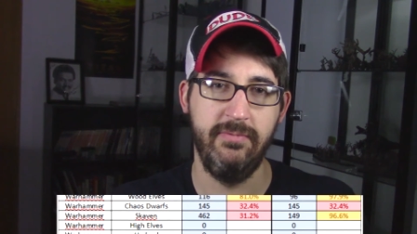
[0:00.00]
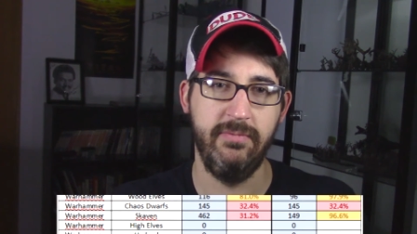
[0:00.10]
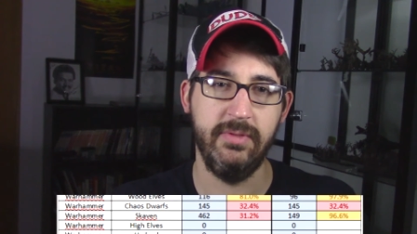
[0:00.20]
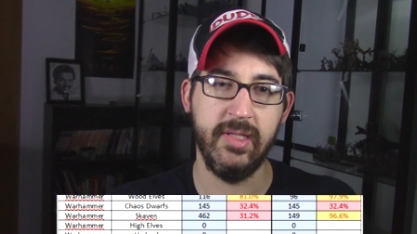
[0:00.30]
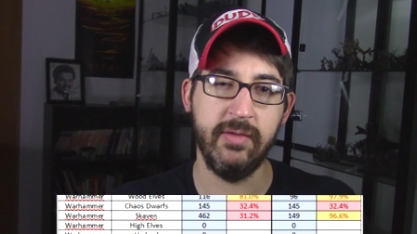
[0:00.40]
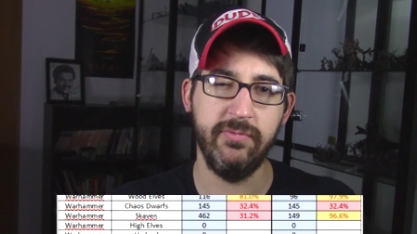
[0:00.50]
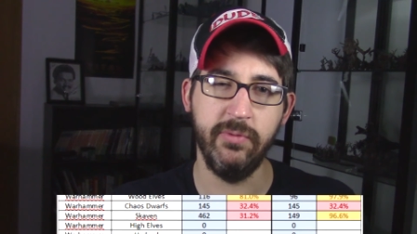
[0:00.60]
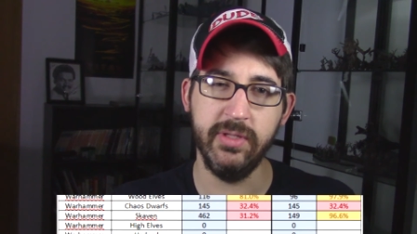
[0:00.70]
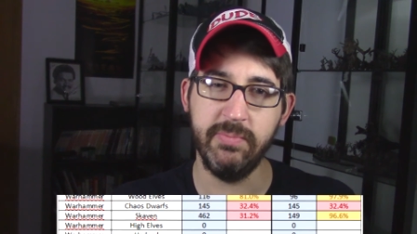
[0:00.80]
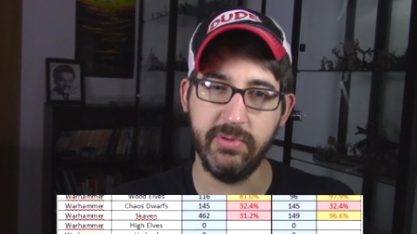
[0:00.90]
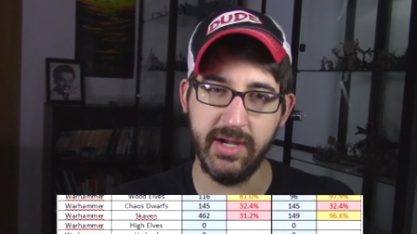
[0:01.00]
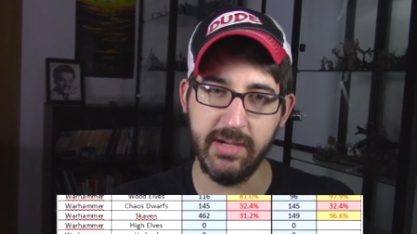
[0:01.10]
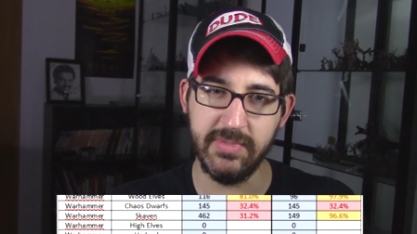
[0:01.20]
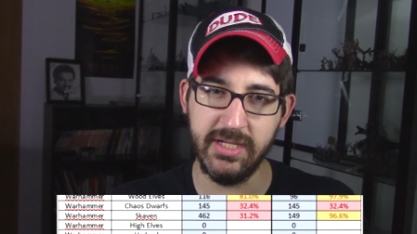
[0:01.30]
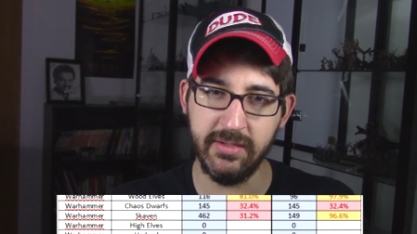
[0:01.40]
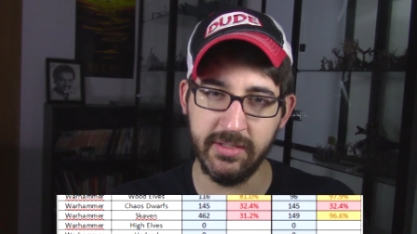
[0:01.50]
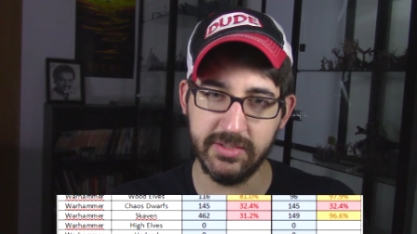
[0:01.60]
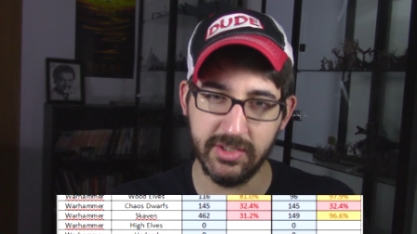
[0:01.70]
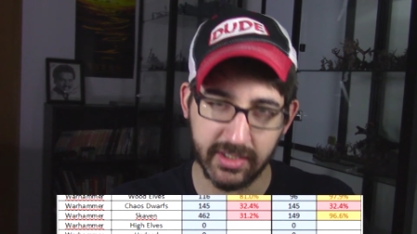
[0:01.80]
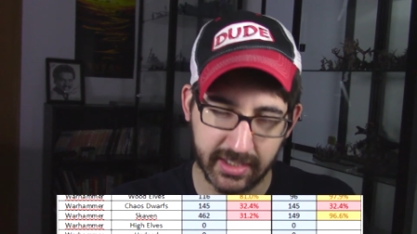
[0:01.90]
like fully primed either,
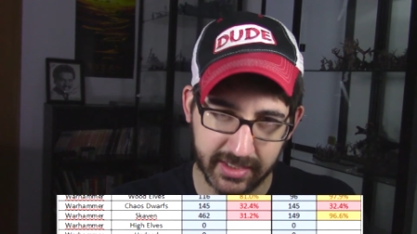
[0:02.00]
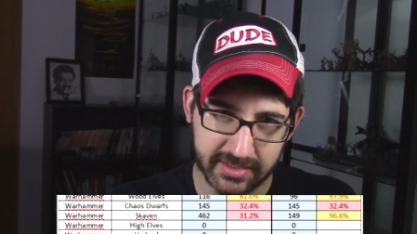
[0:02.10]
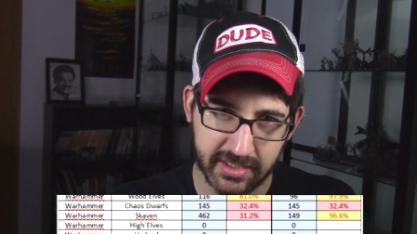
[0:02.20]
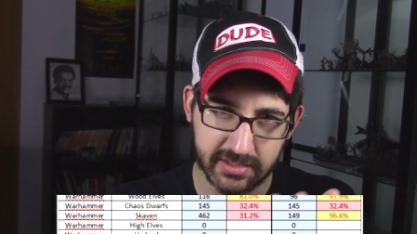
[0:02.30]
so you can kind of see